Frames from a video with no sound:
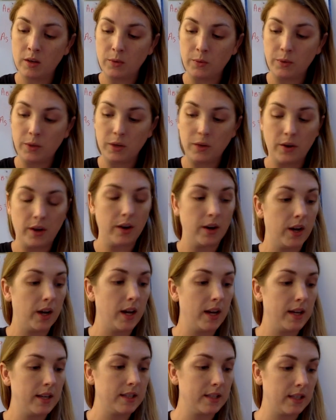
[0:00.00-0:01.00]
We know
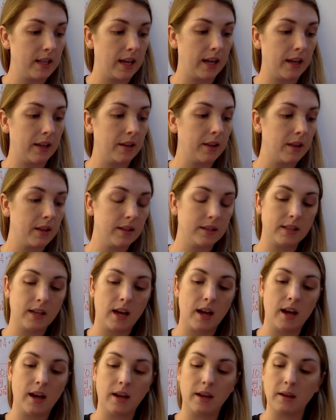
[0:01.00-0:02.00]
area is length
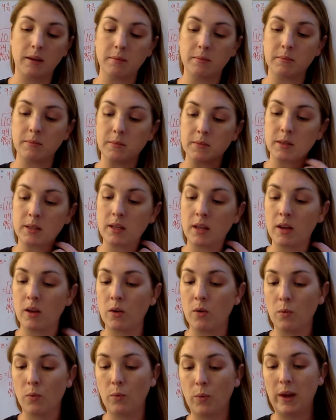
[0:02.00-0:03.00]
times
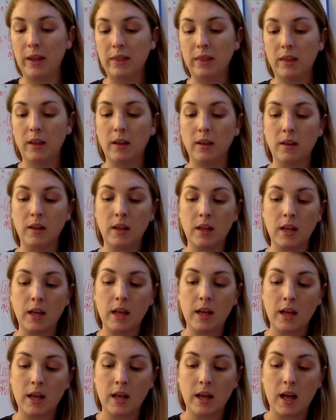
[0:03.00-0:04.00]
width.
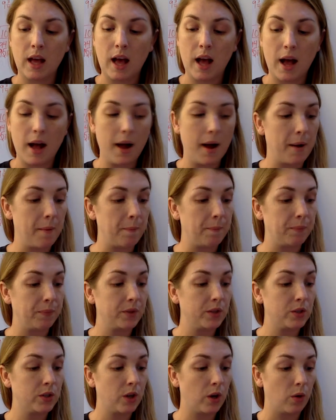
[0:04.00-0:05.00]

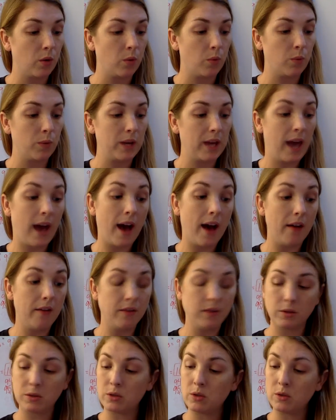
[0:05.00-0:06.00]
So we have
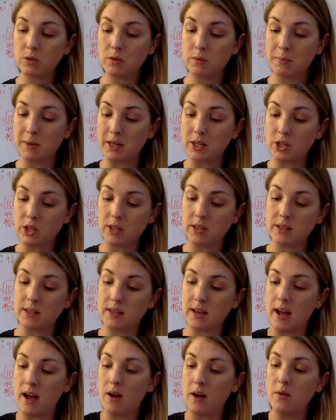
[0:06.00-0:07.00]
those 2 dimensions
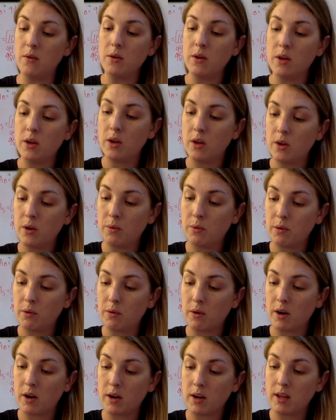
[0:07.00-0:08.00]
now. We
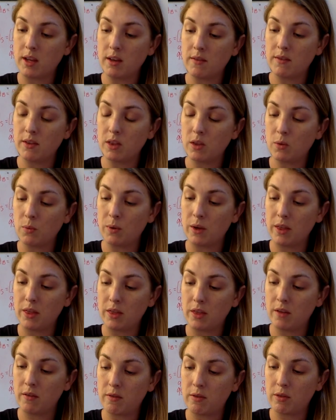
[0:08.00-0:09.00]
were already given the width
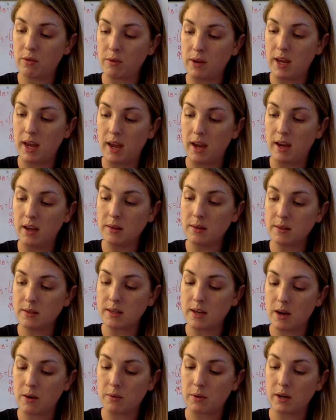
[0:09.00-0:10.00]
of 3/8.
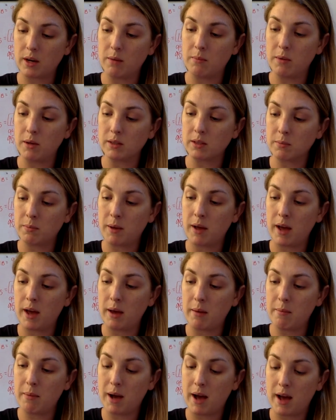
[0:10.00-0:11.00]
Now we're going to
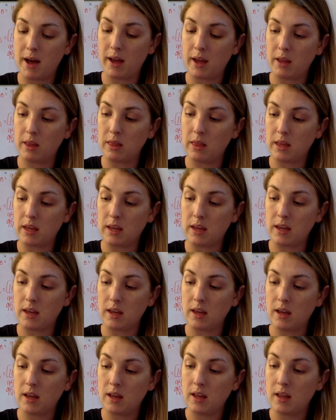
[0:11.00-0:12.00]
multiply by the